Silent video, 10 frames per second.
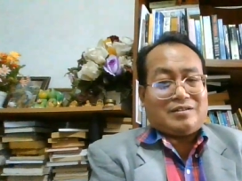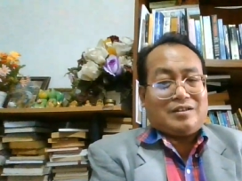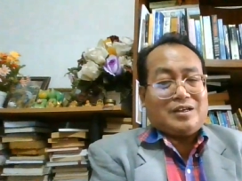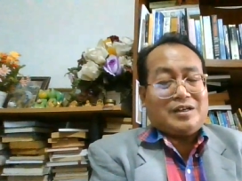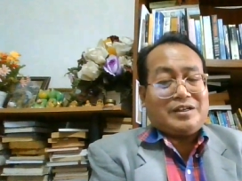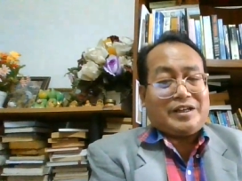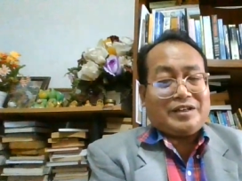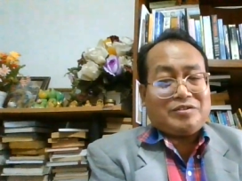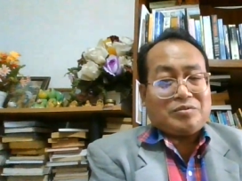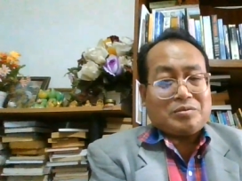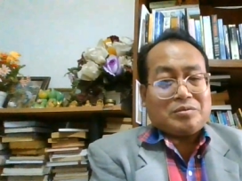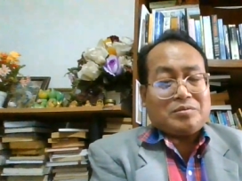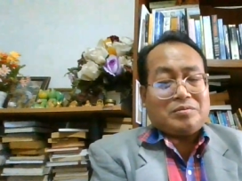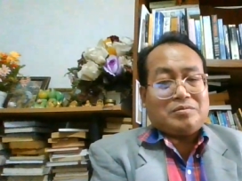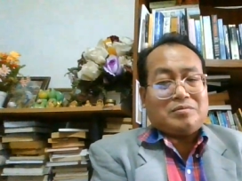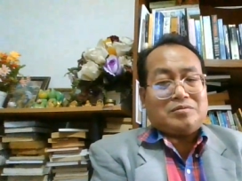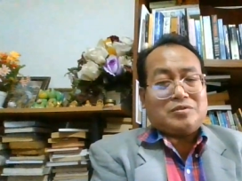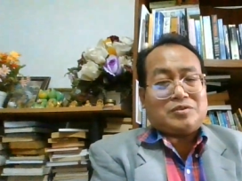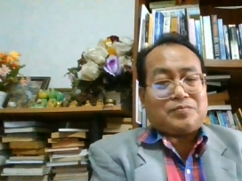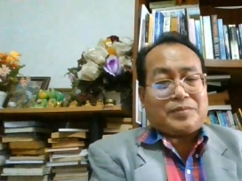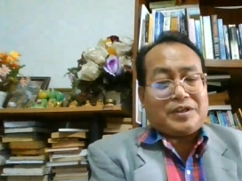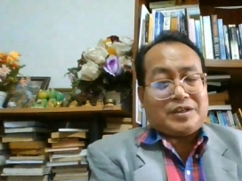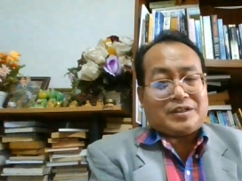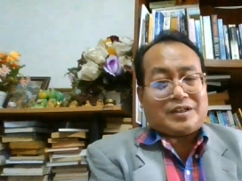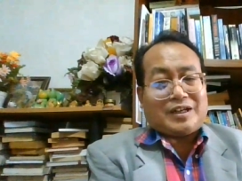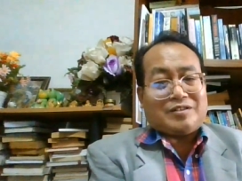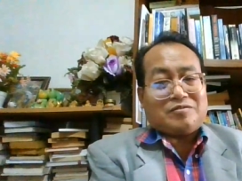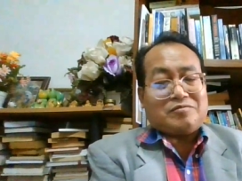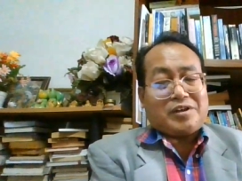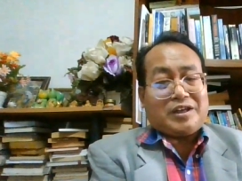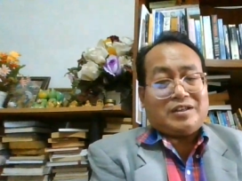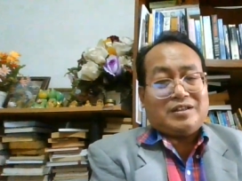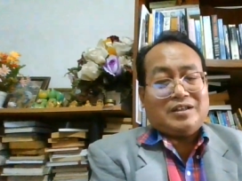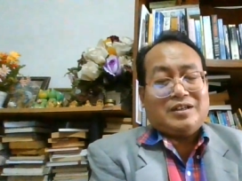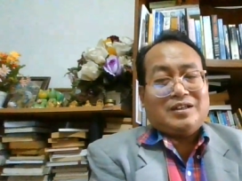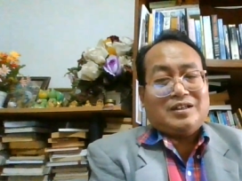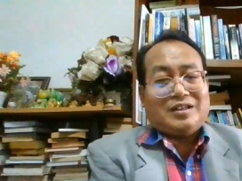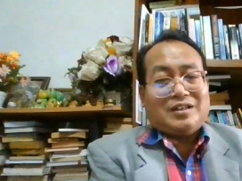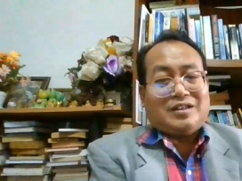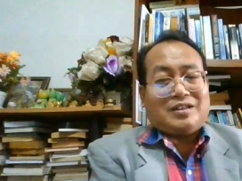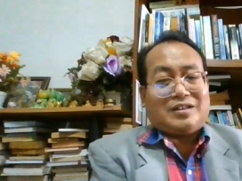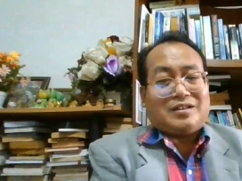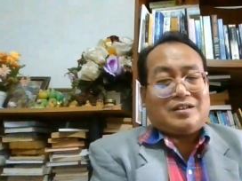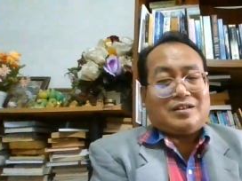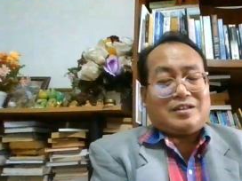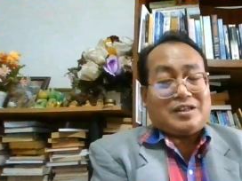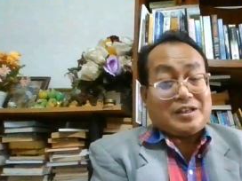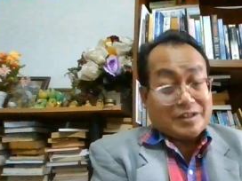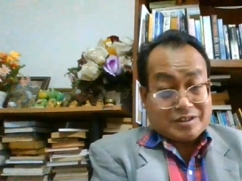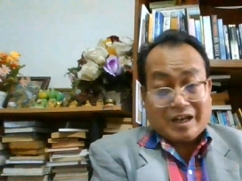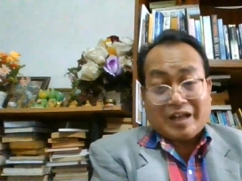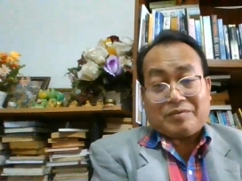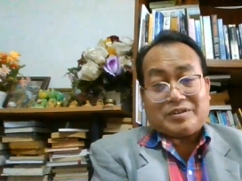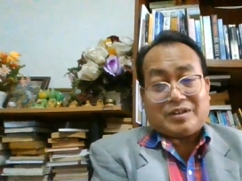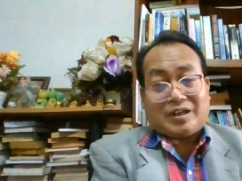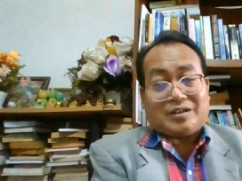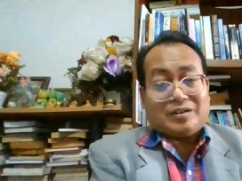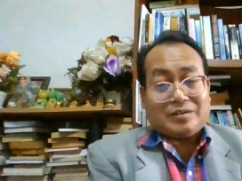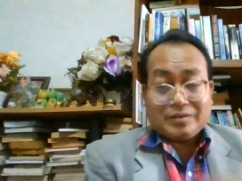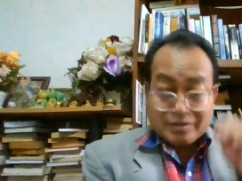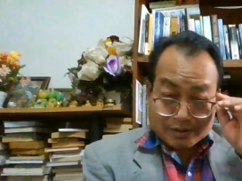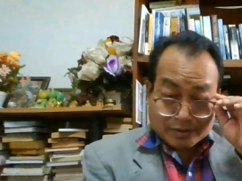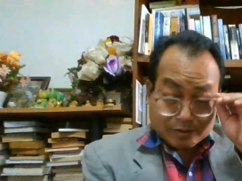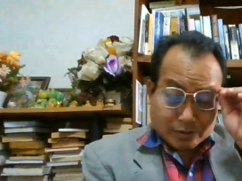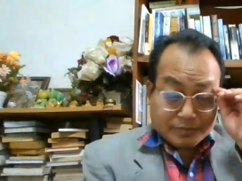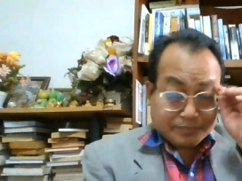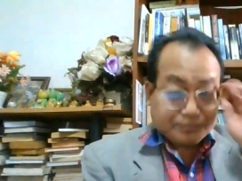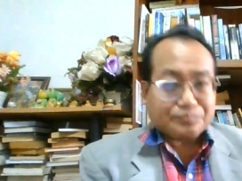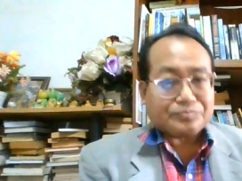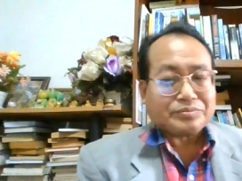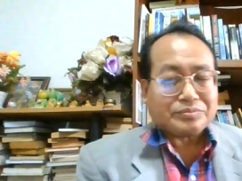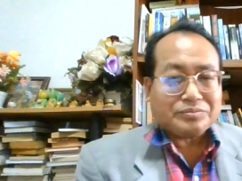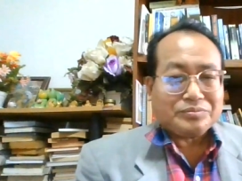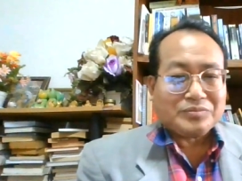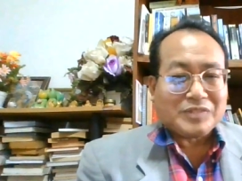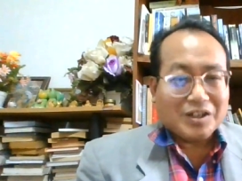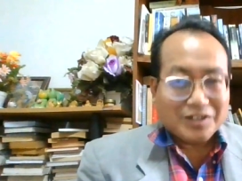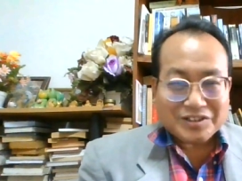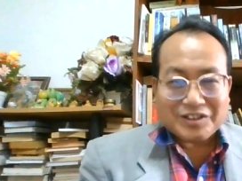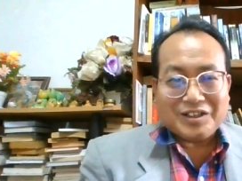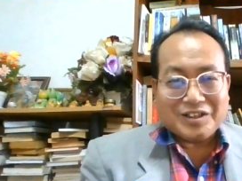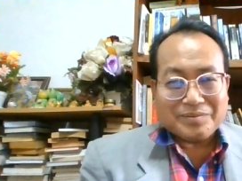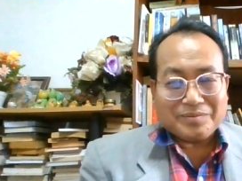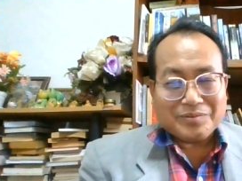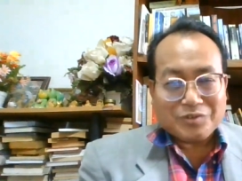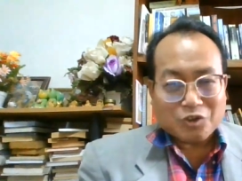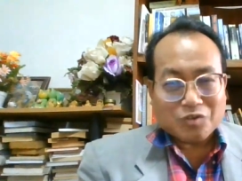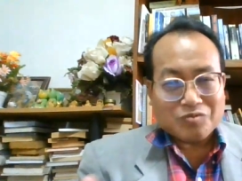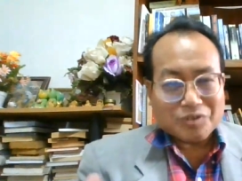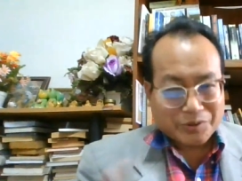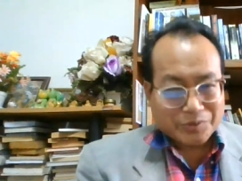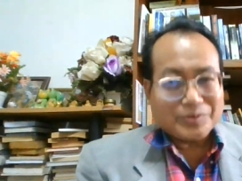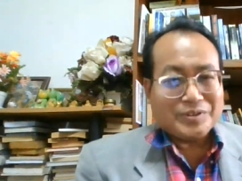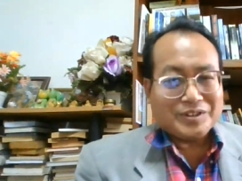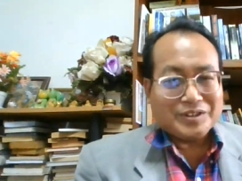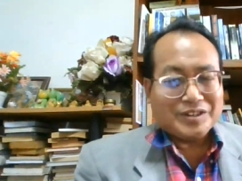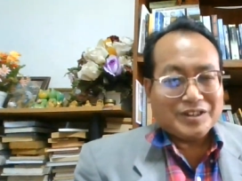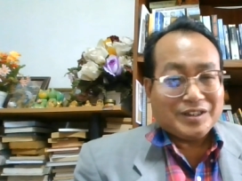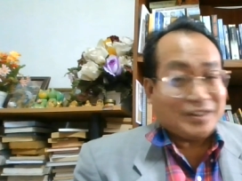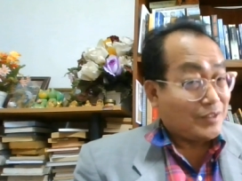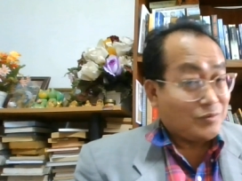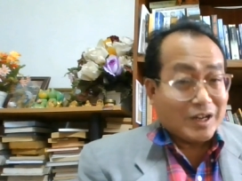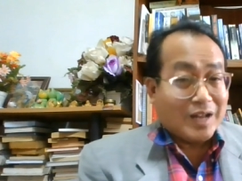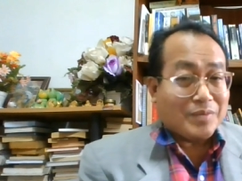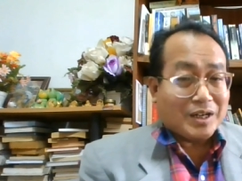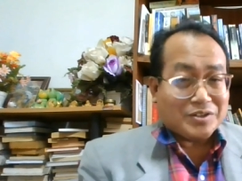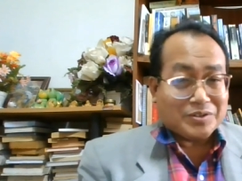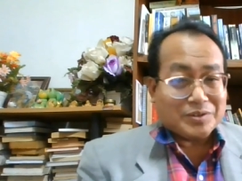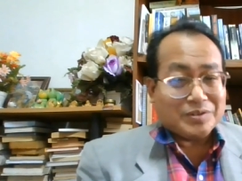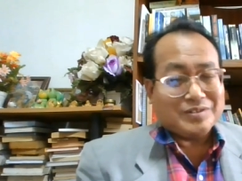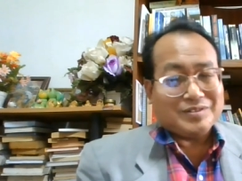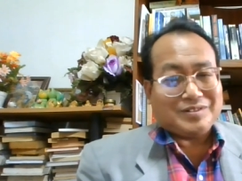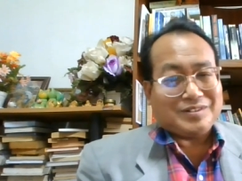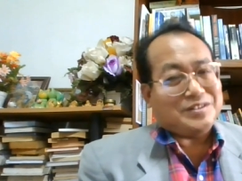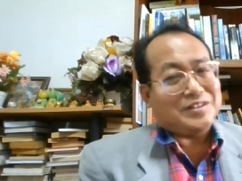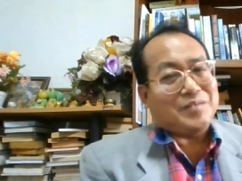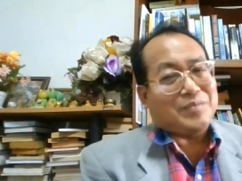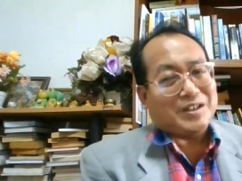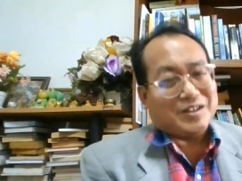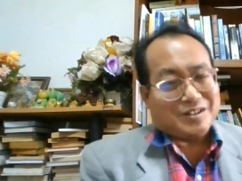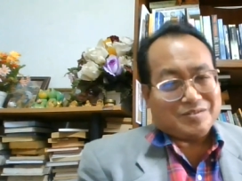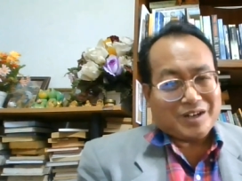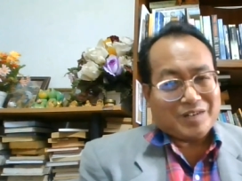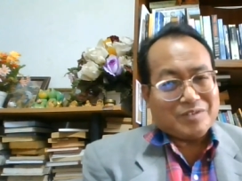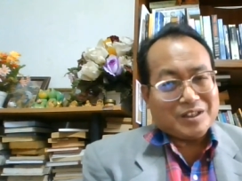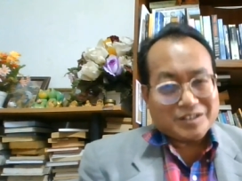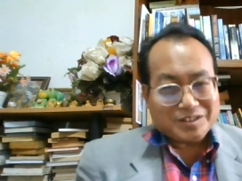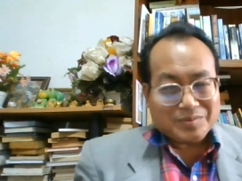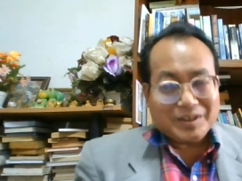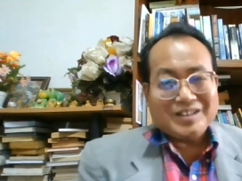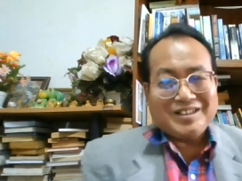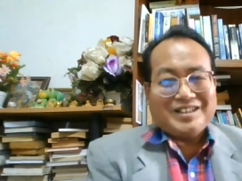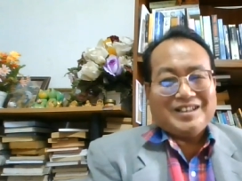learning to speak and to read the English language at all. So this is the show for you. If you like my show, this is a bit of advertisement.